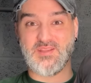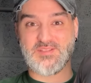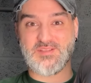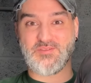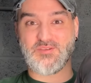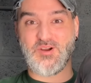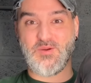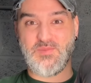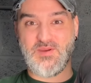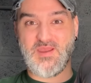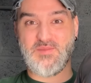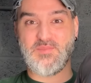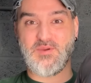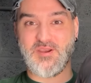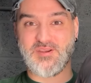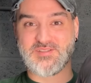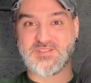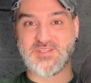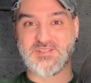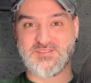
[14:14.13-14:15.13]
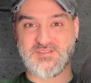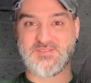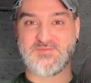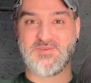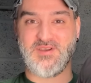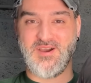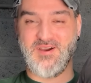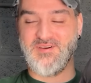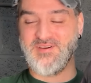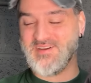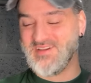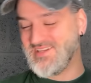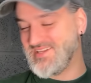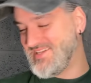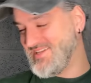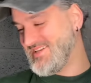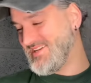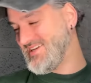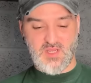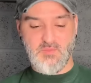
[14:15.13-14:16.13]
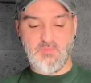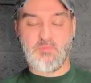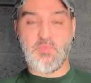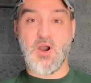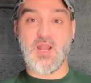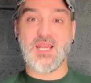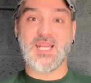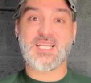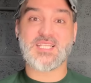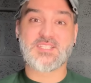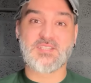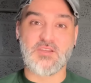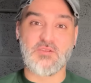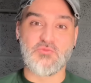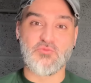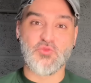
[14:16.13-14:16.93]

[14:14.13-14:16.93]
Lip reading: So I've got to pay postage as well. But listen,